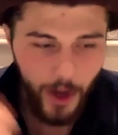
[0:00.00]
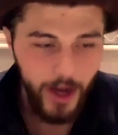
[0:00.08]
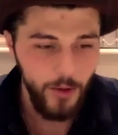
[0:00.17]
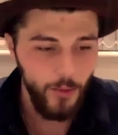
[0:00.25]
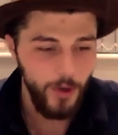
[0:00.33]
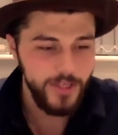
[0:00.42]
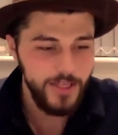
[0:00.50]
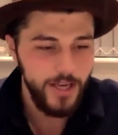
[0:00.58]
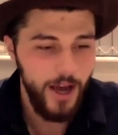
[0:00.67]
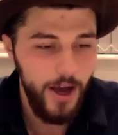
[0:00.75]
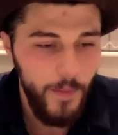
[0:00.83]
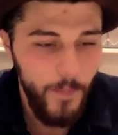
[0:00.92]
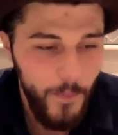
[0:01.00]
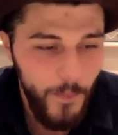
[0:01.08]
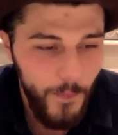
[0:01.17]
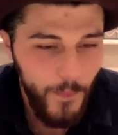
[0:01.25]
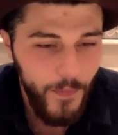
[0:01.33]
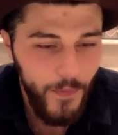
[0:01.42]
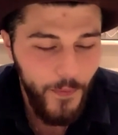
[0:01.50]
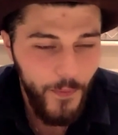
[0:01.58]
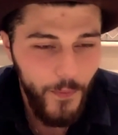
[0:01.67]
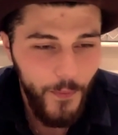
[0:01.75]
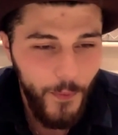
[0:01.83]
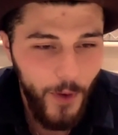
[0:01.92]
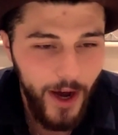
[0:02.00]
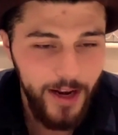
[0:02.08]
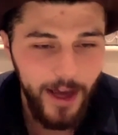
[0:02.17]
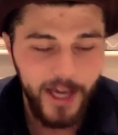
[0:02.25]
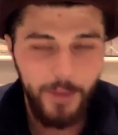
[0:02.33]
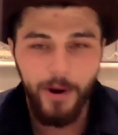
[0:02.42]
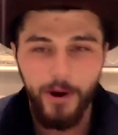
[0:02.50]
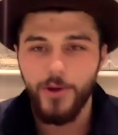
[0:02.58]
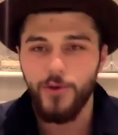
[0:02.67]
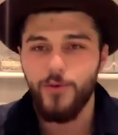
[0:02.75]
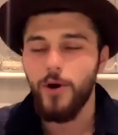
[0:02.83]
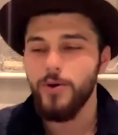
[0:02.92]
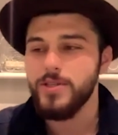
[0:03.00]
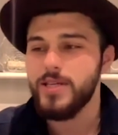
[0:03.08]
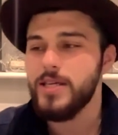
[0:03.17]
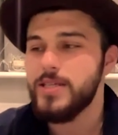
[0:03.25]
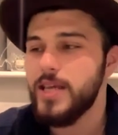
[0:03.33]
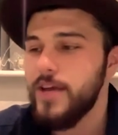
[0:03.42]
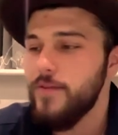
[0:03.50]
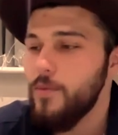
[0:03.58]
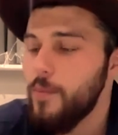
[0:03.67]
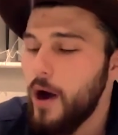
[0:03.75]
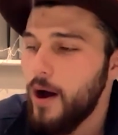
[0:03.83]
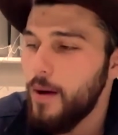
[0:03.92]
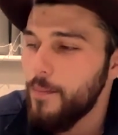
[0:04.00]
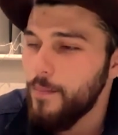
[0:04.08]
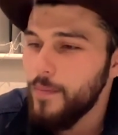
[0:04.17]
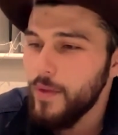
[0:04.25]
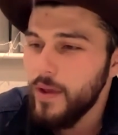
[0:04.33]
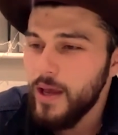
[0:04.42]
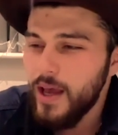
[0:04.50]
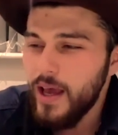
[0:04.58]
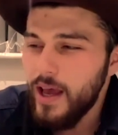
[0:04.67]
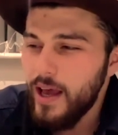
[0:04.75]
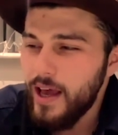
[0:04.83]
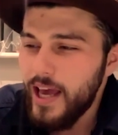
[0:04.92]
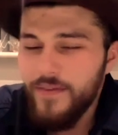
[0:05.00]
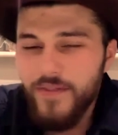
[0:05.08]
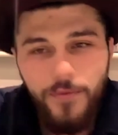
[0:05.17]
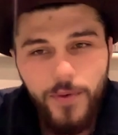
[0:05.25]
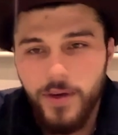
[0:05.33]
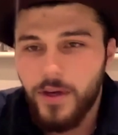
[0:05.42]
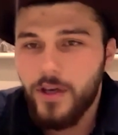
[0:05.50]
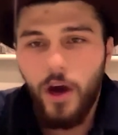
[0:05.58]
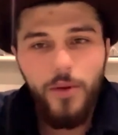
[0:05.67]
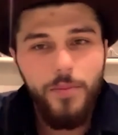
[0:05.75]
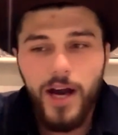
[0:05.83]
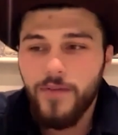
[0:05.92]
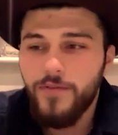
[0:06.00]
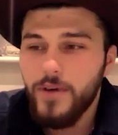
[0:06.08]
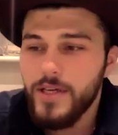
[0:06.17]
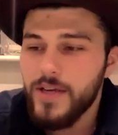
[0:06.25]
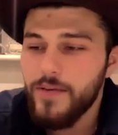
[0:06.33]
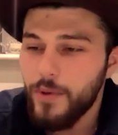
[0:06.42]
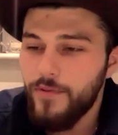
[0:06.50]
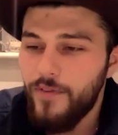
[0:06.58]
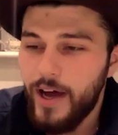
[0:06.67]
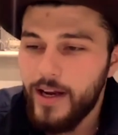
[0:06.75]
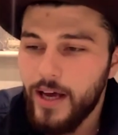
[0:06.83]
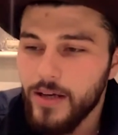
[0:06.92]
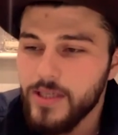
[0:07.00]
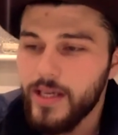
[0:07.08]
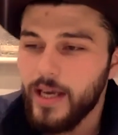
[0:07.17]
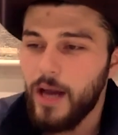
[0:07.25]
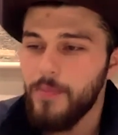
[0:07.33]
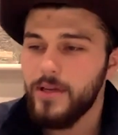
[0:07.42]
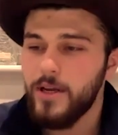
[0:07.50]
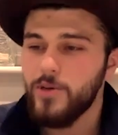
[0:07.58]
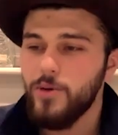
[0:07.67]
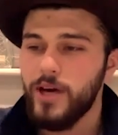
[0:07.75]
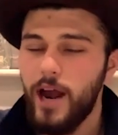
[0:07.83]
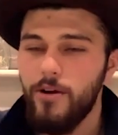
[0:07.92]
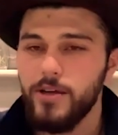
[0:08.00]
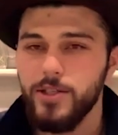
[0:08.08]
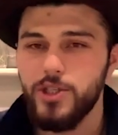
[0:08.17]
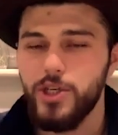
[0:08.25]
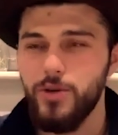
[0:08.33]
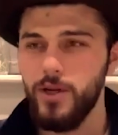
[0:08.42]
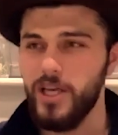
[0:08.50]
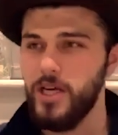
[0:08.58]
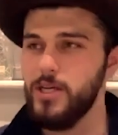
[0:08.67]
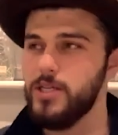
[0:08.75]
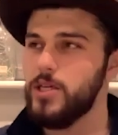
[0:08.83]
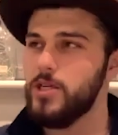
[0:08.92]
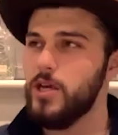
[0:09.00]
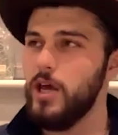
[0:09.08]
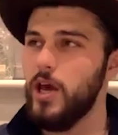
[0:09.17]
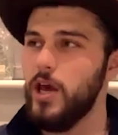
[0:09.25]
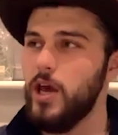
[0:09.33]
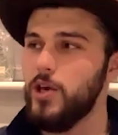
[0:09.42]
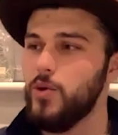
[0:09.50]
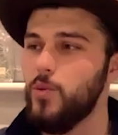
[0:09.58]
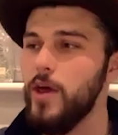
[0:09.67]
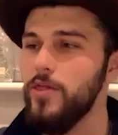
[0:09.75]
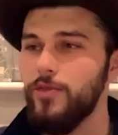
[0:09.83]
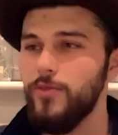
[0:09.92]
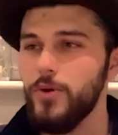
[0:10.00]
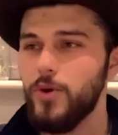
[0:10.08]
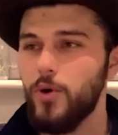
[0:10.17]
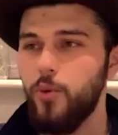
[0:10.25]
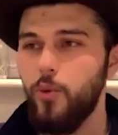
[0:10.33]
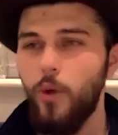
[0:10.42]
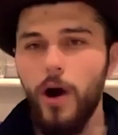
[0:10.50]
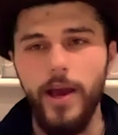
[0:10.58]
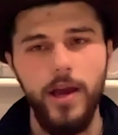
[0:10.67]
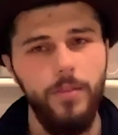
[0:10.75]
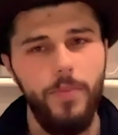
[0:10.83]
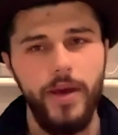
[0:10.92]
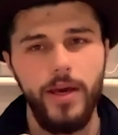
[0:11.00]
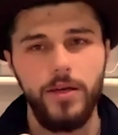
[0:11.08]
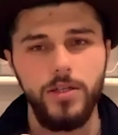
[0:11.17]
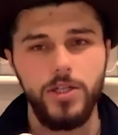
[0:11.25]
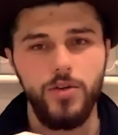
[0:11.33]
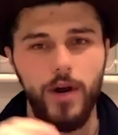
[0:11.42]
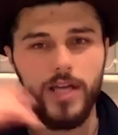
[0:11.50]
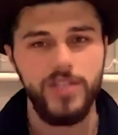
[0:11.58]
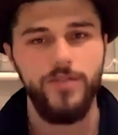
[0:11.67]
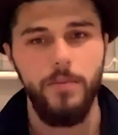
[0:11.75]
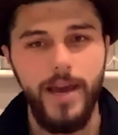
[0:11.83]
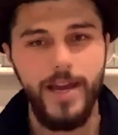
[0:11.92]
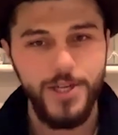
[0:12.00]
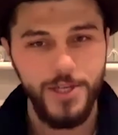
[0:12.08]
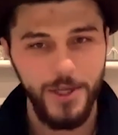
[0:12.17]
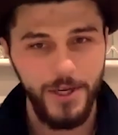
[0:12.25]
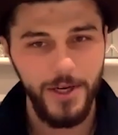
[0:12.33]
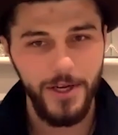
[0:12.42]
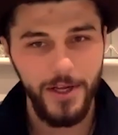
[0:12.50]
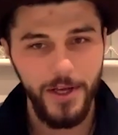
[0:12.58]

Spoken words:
well, what I like about your roles is even if we go back a few years, even with Van Helsing, I mean, now your character Julius, you went through quite a big transformation